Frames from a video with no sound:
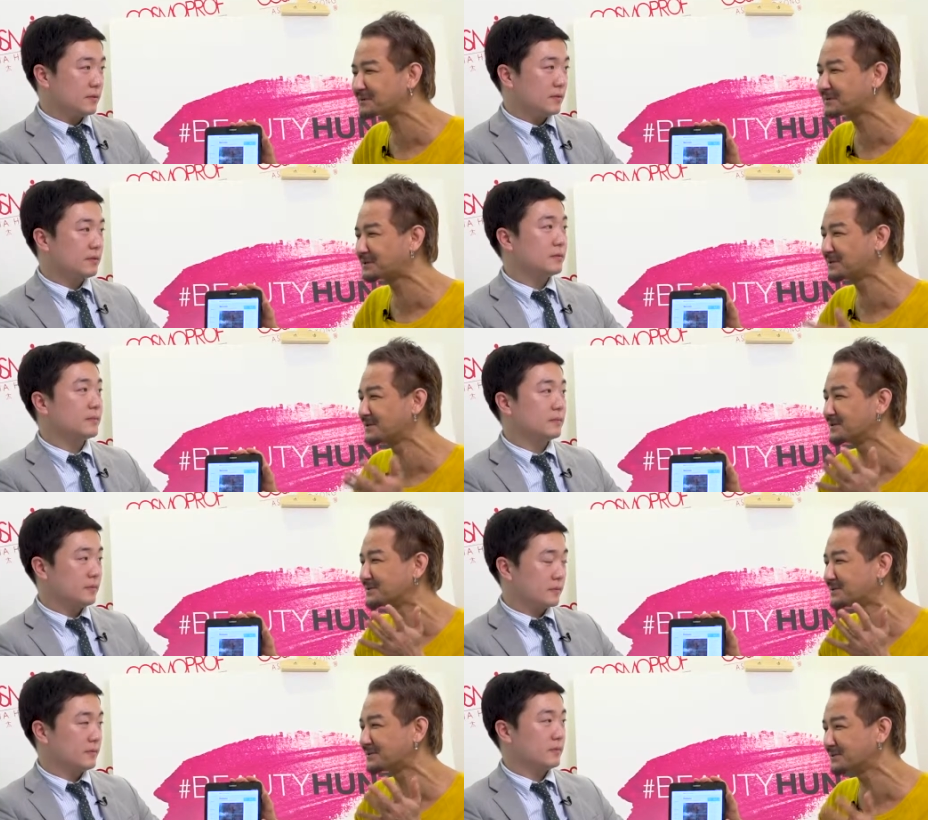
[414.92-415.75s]
Speaker 1: to
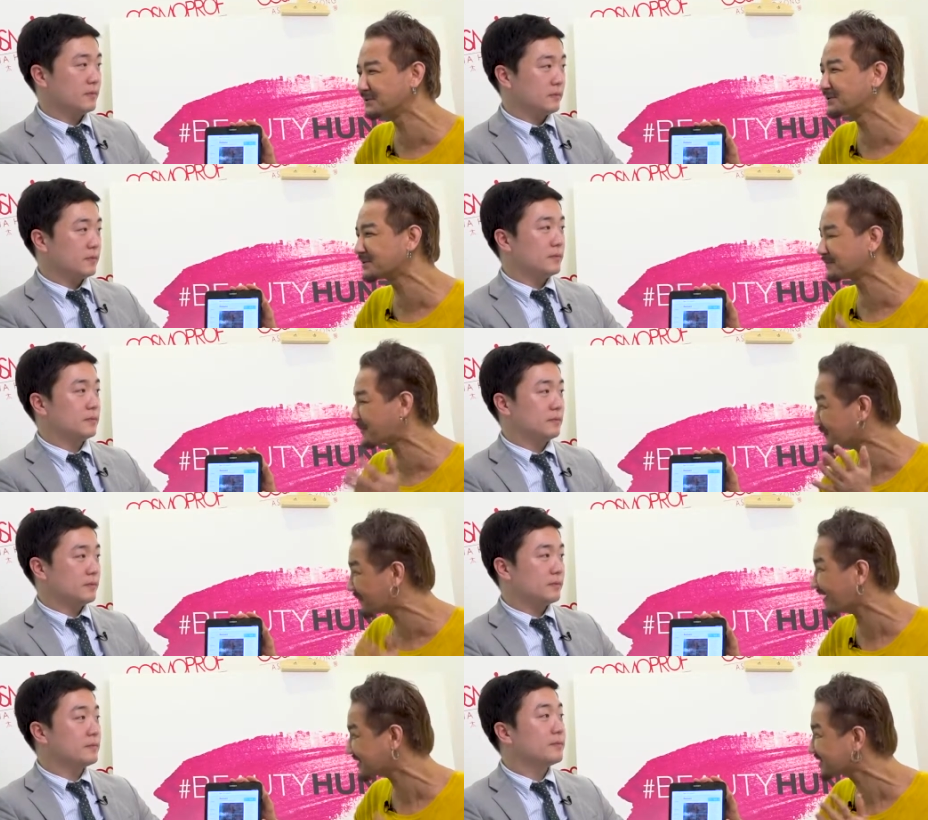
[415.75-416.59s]
do the
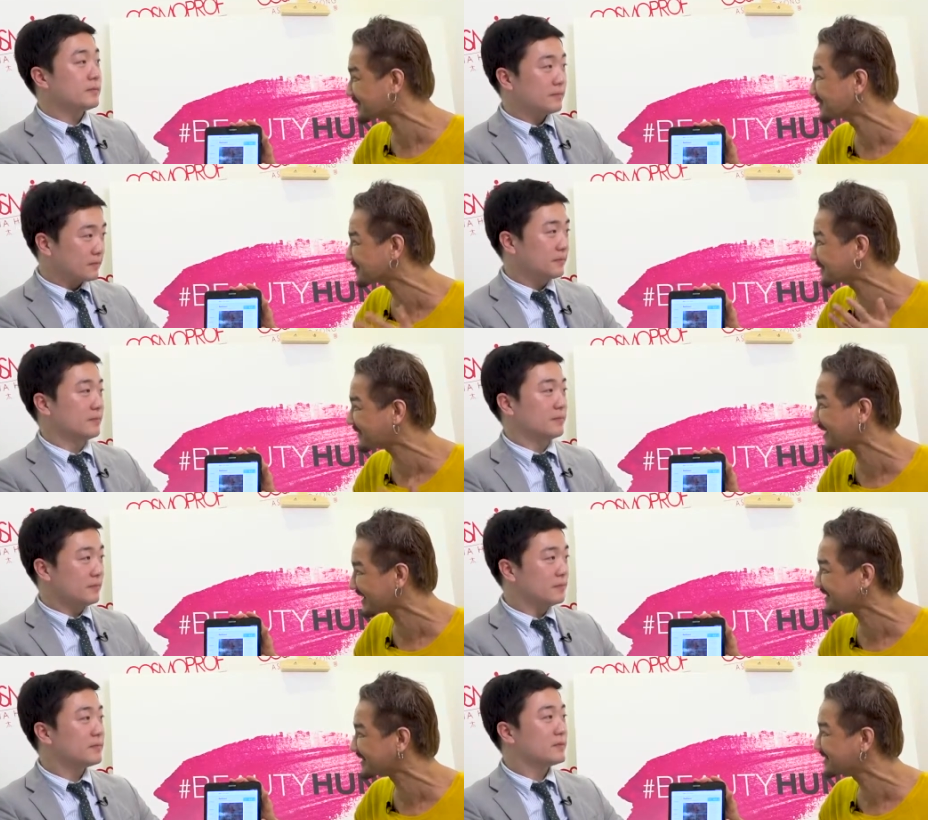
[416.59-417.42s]
professional mm -hmm.
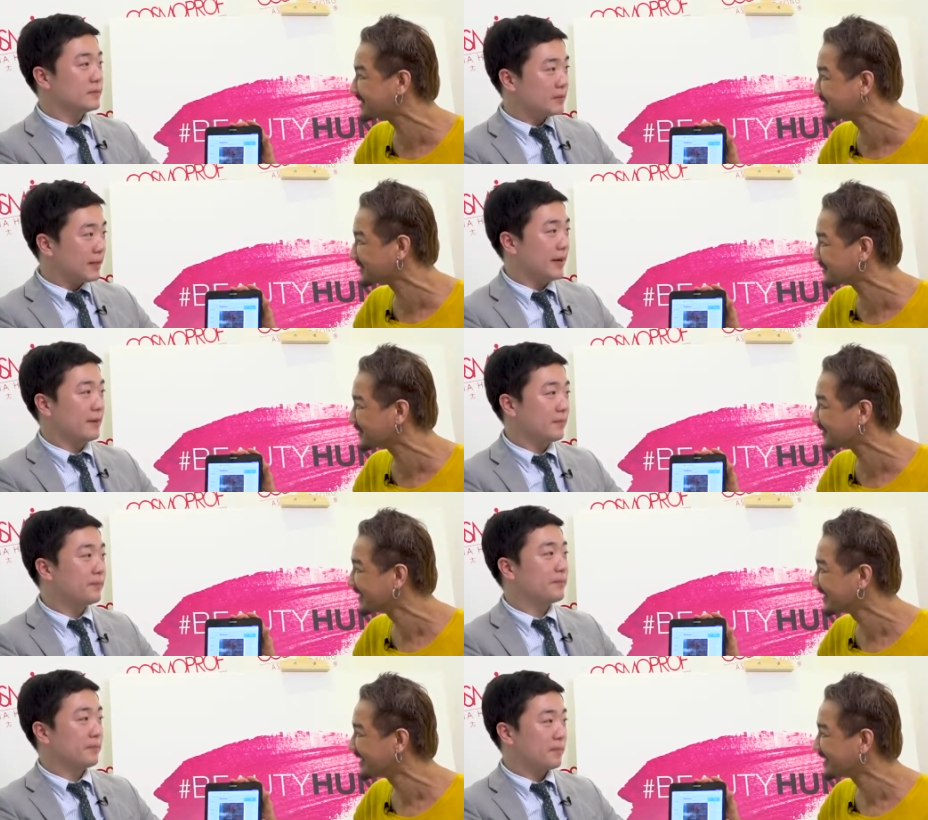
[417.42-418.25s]
things too. Yeah.
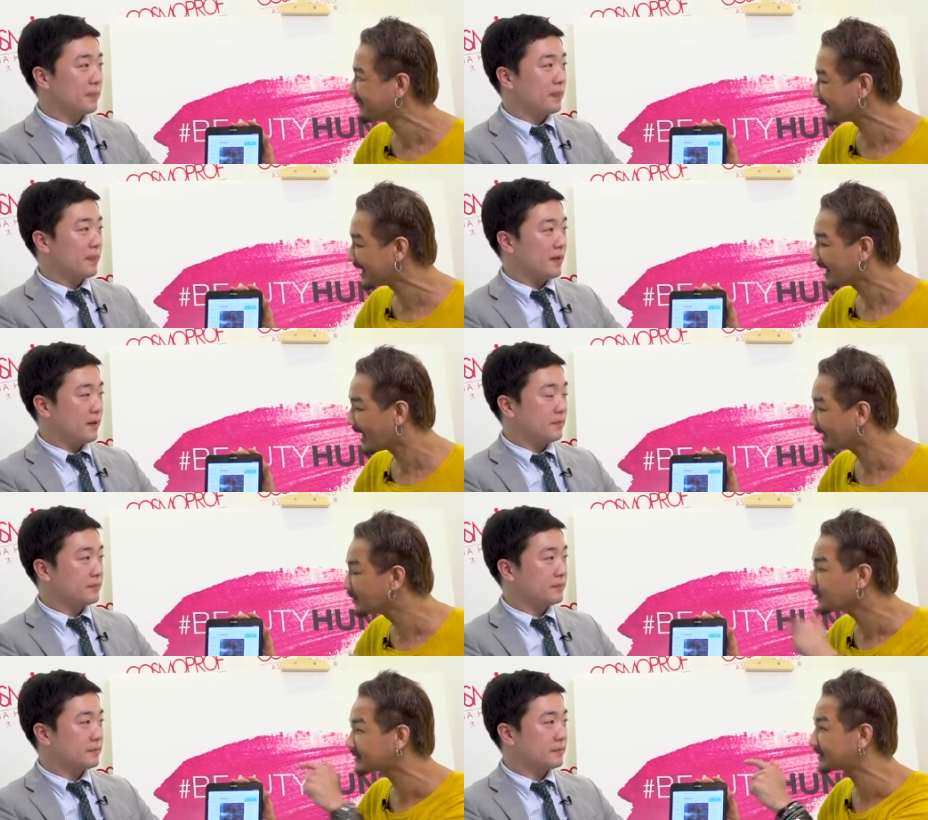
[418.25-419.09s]
But I
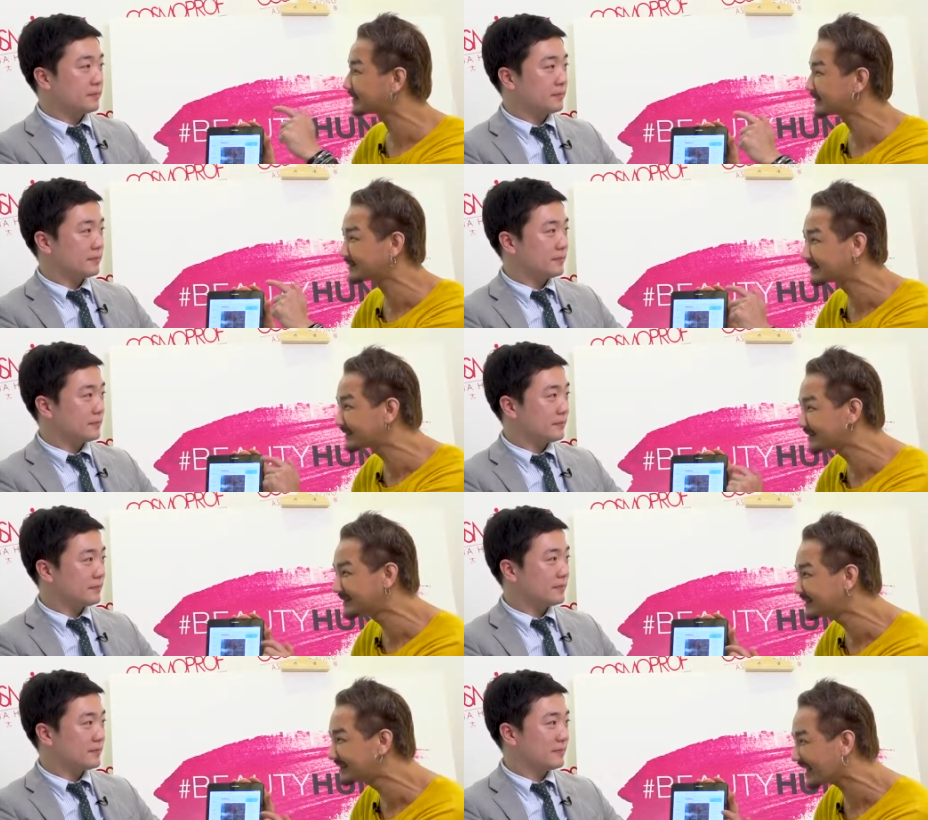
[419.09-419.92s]
know
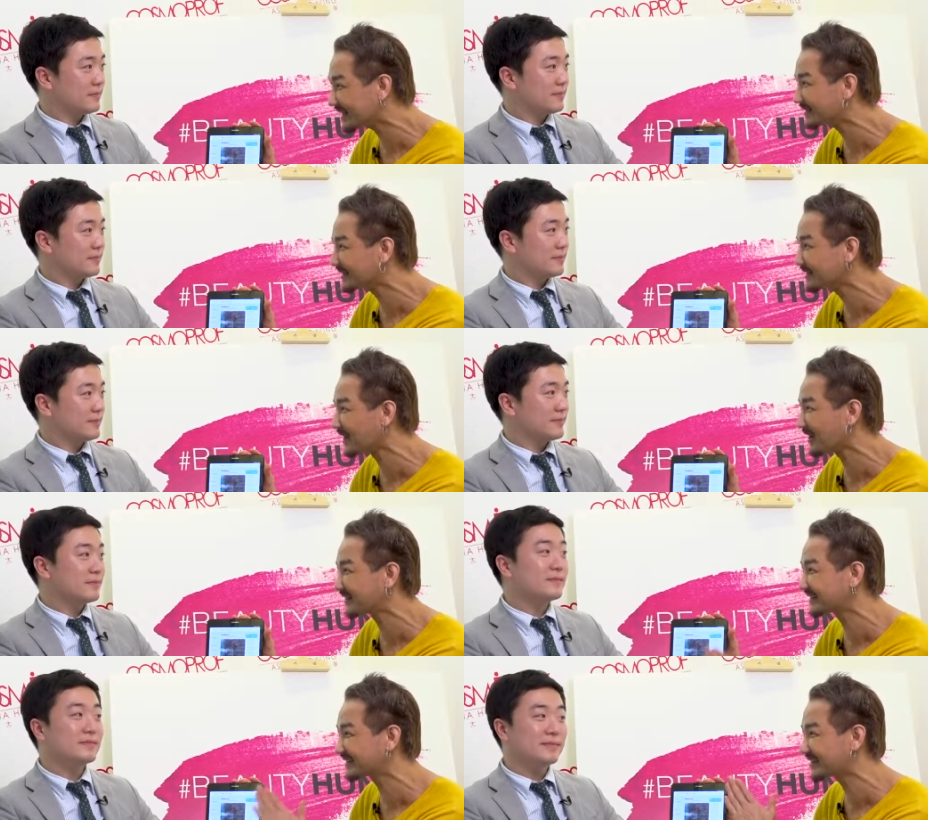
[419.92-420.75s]
that's
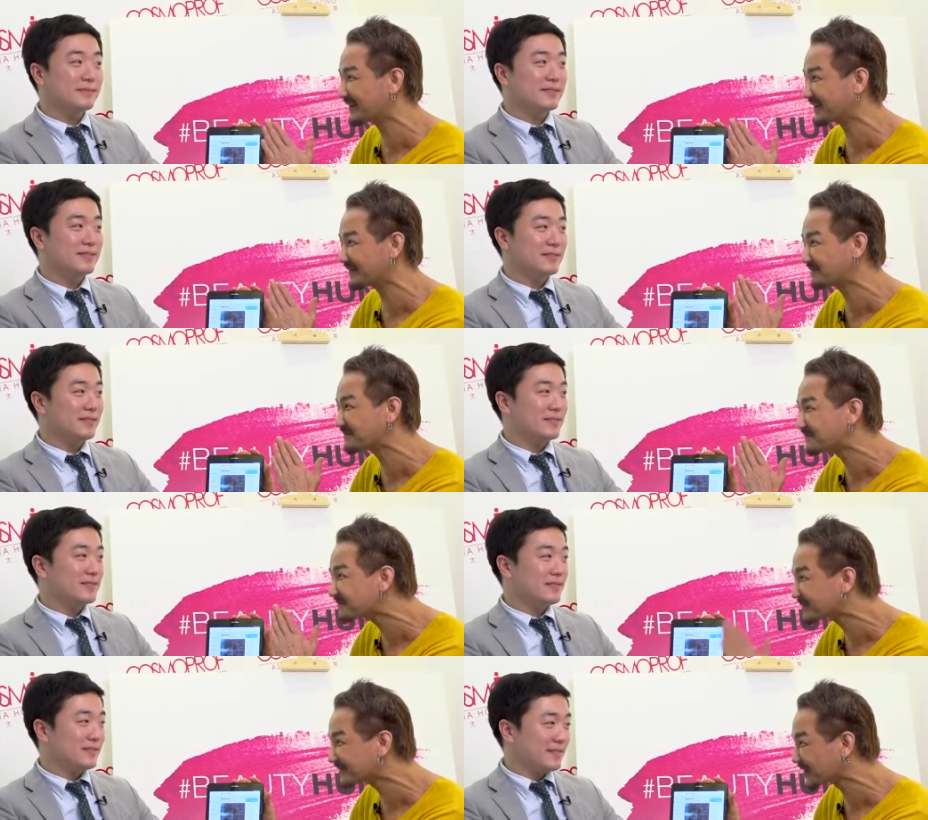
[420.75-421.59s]
not the
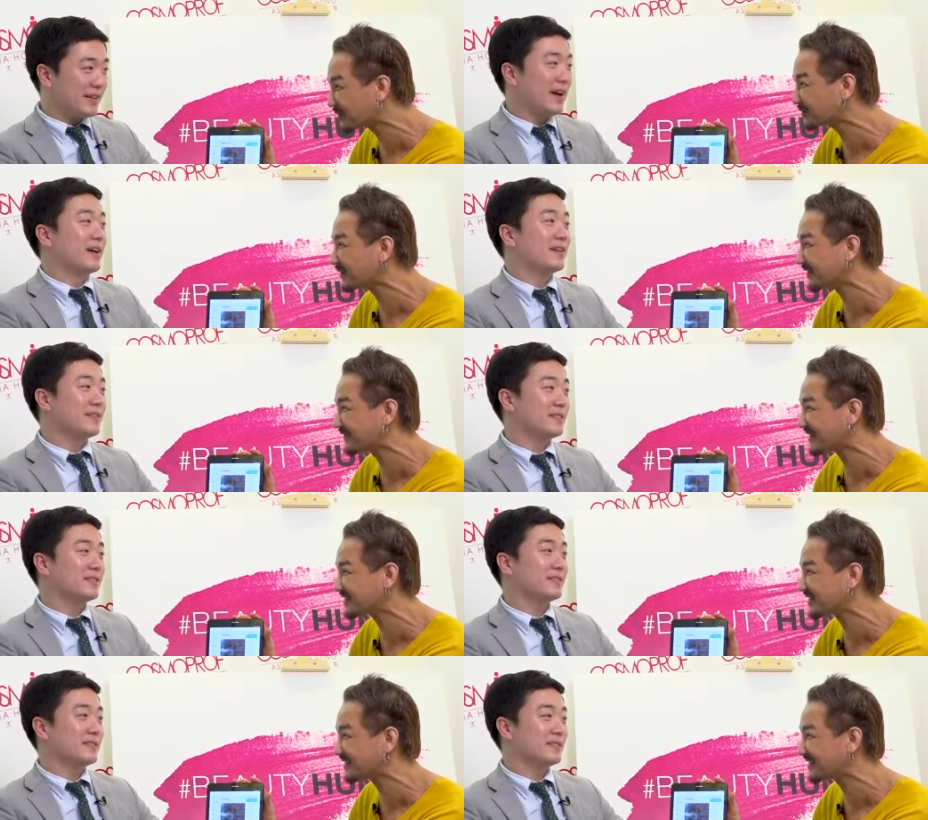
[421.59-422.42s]
totally yeah.
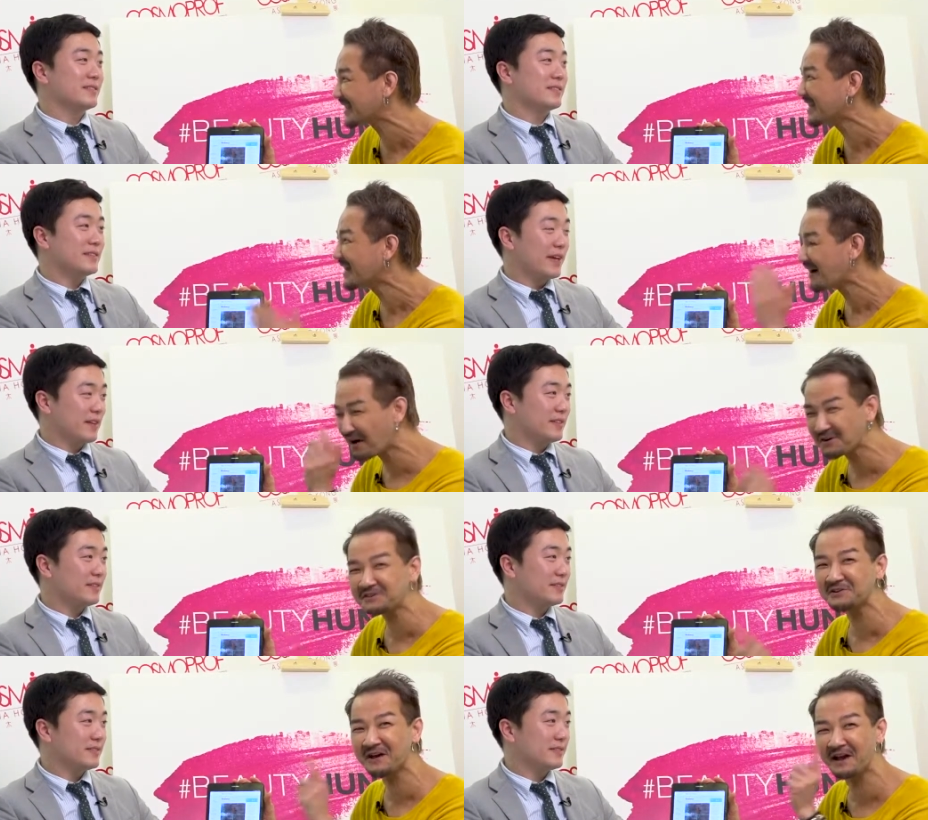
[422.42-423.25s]
functions. Yeah.
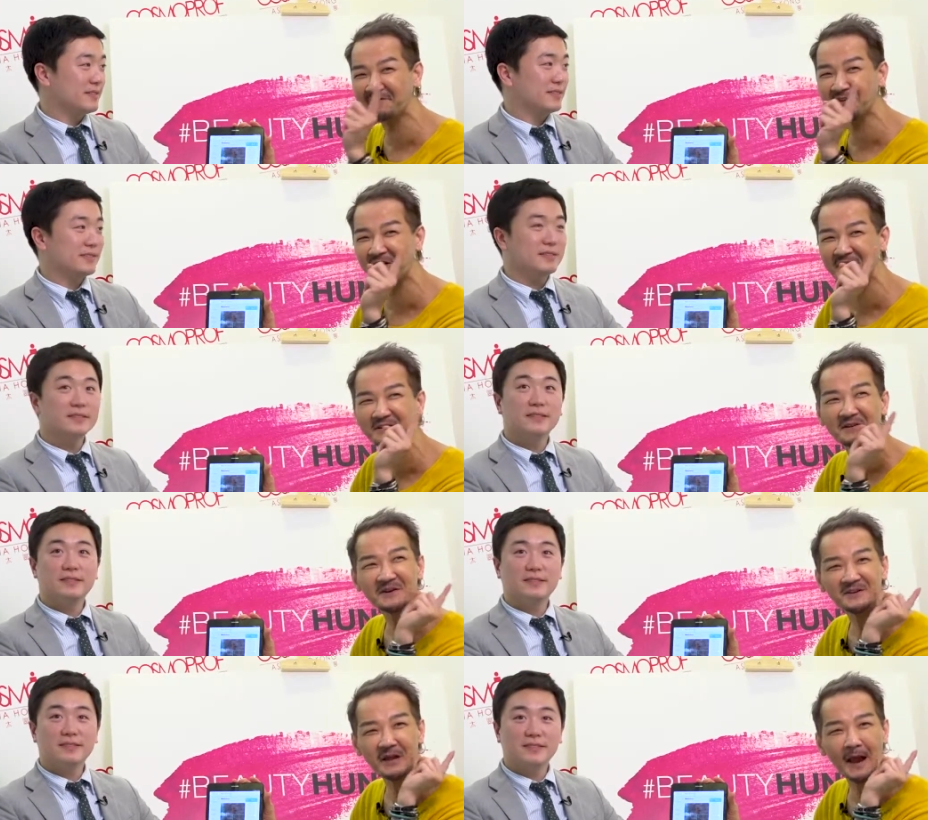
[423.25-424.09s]
Also have got
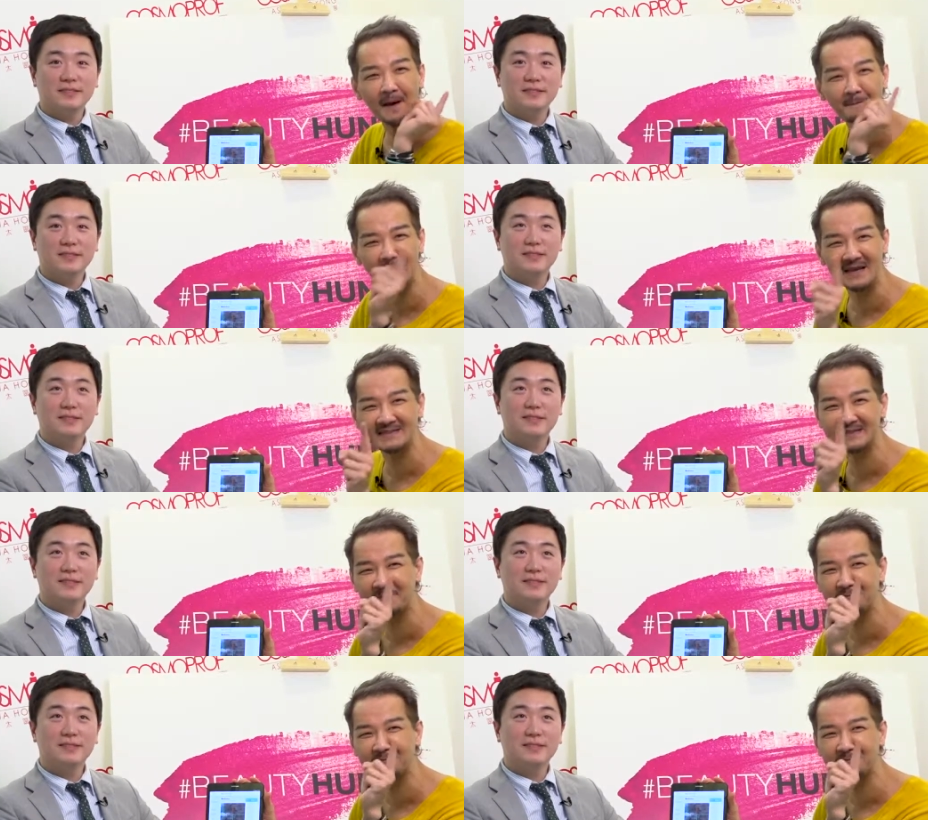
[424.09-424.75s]
the amazing